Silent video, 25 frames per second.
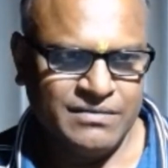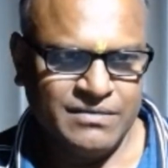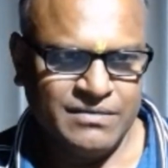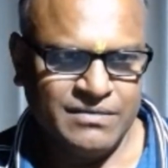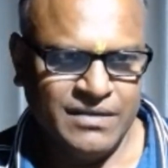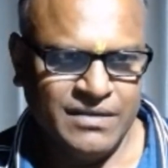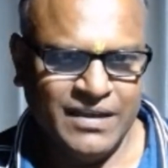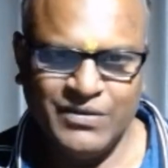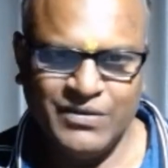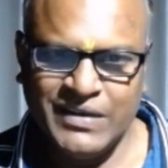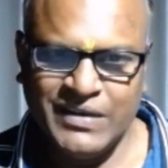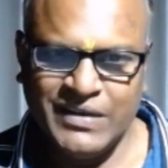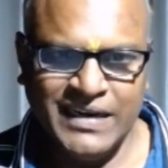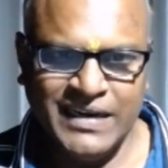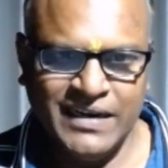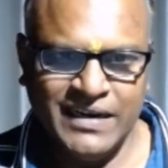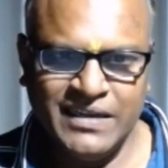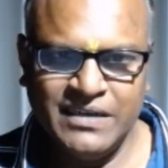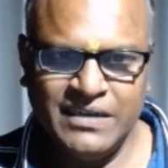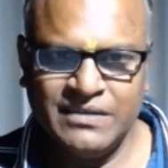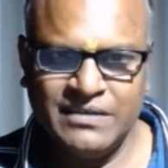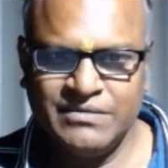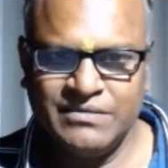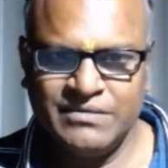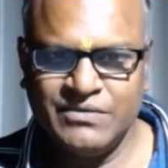Are you
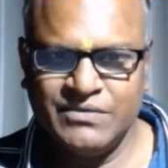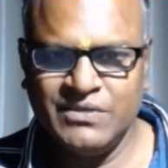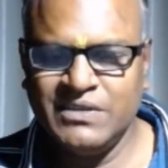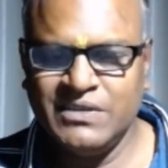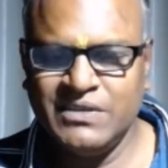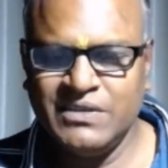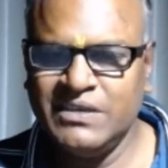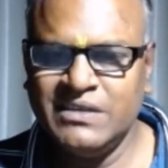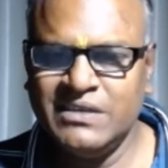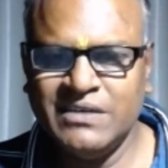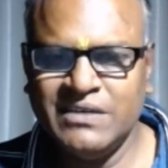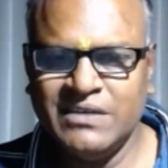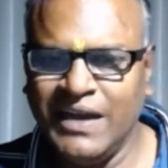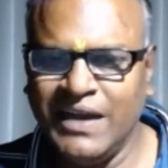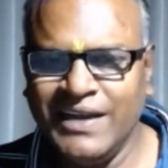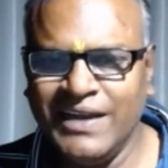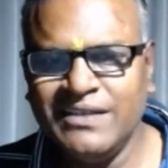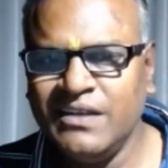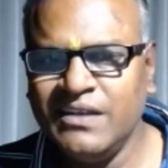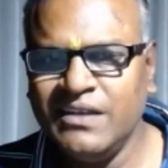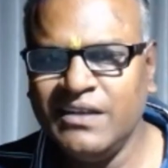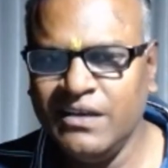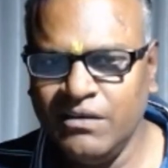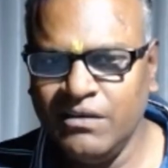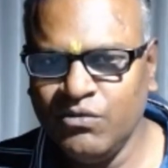getting? So the I
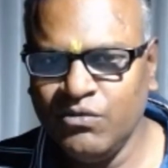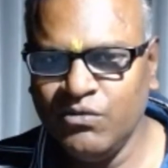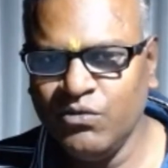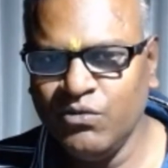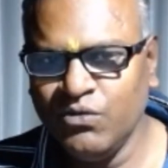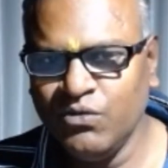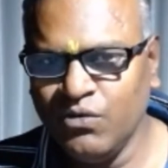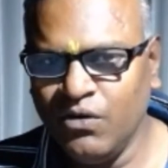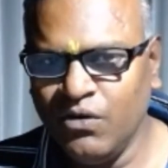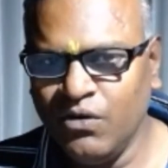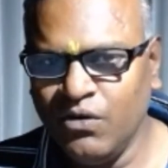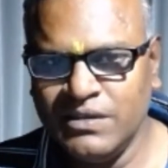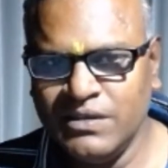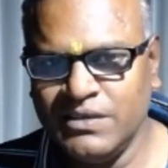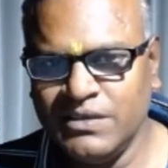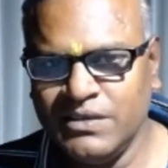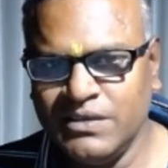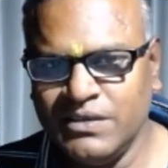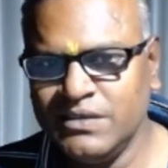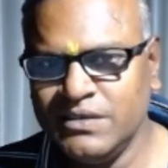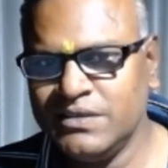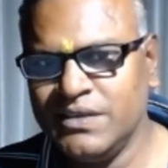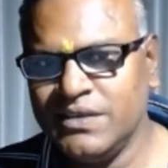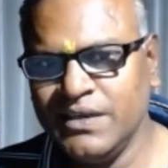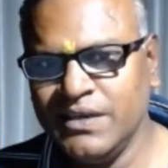think you know all
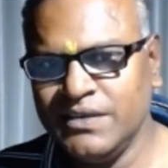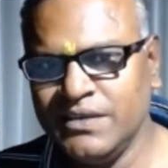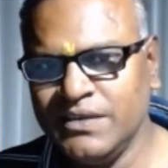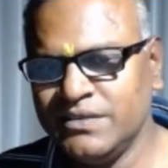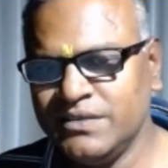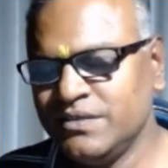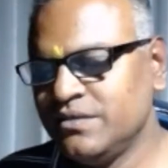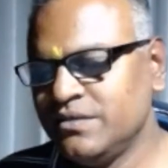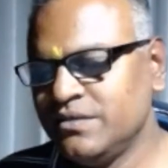these things.